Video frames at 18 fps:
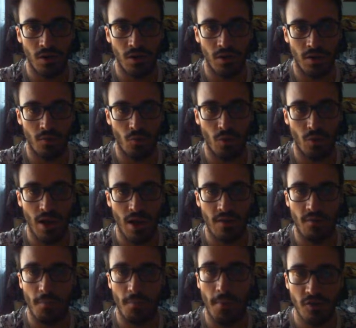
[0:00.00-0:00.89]
We
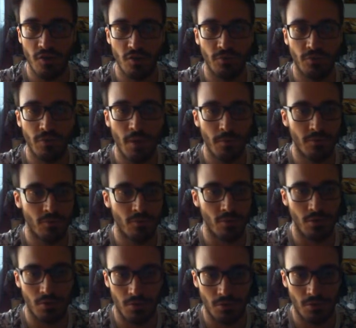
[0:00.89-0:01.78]
have a bunch of them,
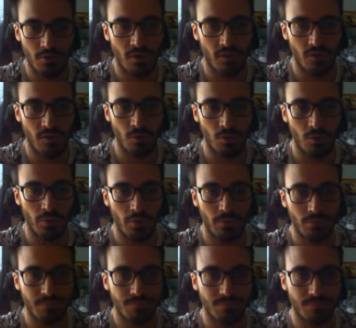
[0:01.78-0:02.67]
so that's cool.
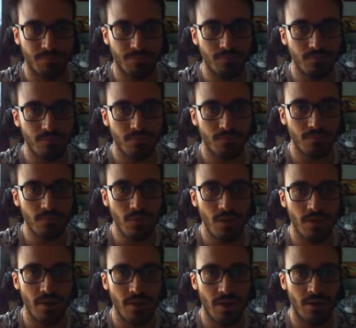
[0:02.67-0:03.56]

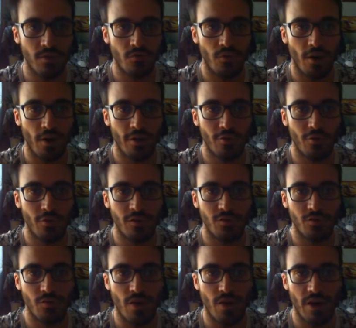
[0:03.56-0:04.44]
Then the Fire
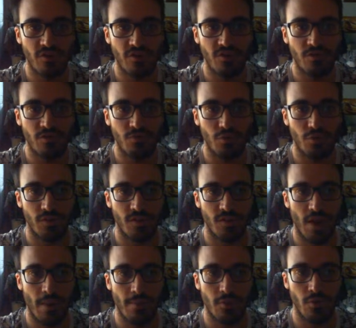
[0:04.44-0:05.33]
Resurrection for the
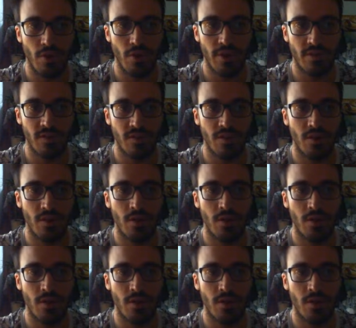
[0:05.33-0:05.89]
Salmon Grades.